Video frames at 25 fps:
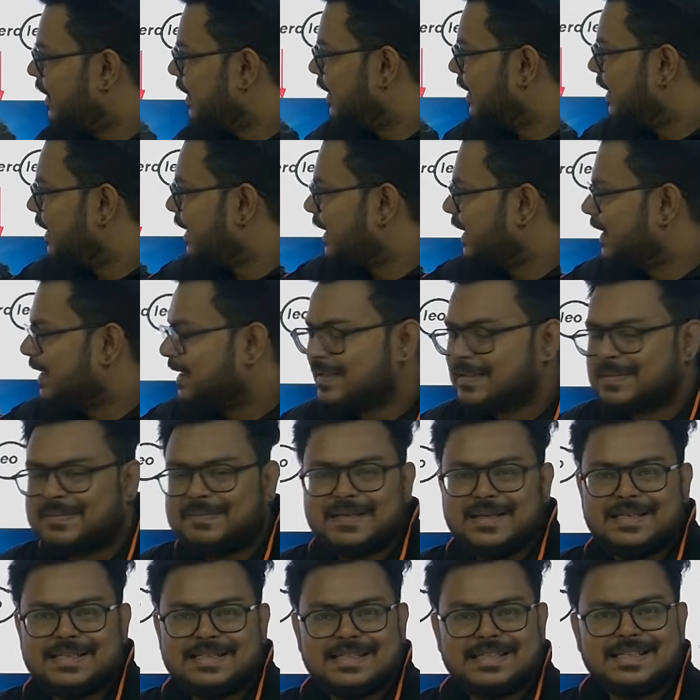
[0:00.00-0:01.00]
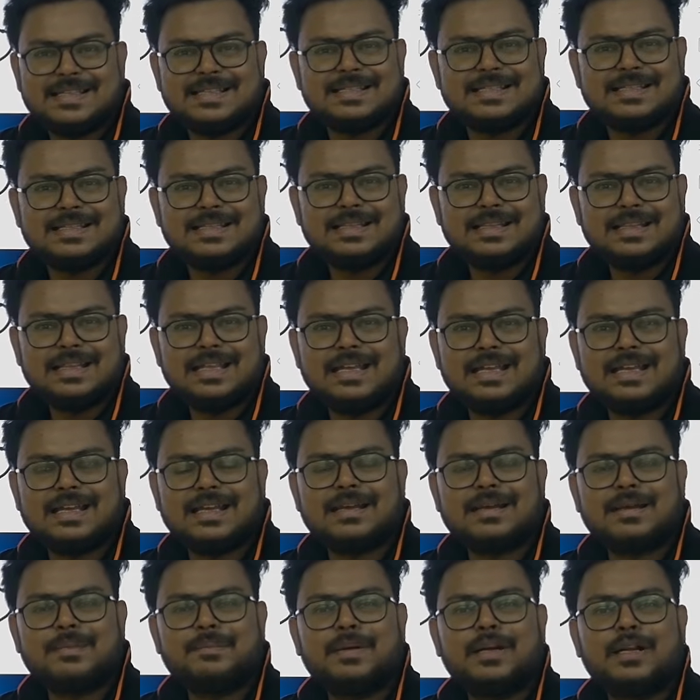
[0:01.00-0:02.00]
Tiger species, they
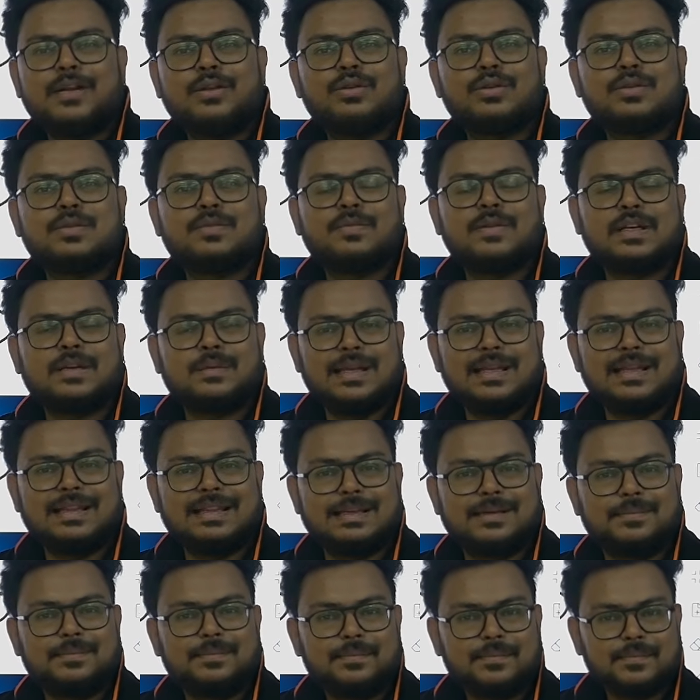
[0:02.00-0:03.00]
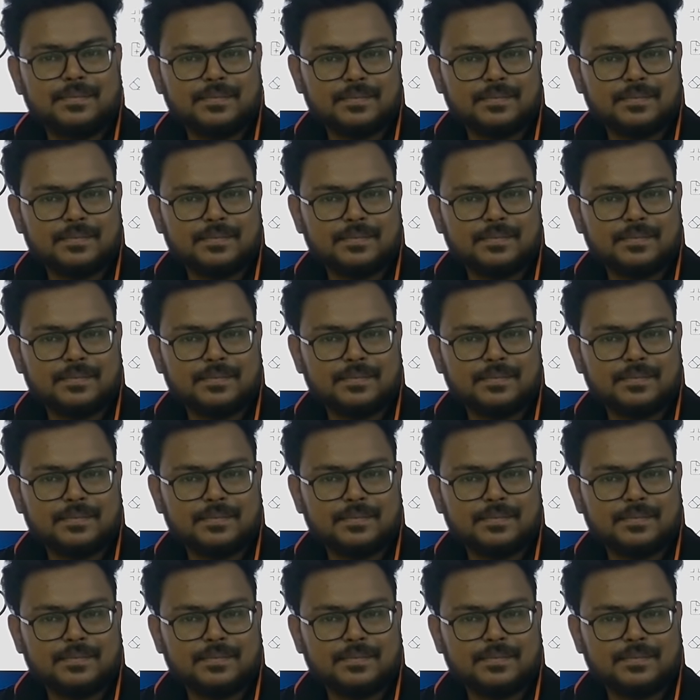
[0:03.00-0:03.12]
can reproduce between them.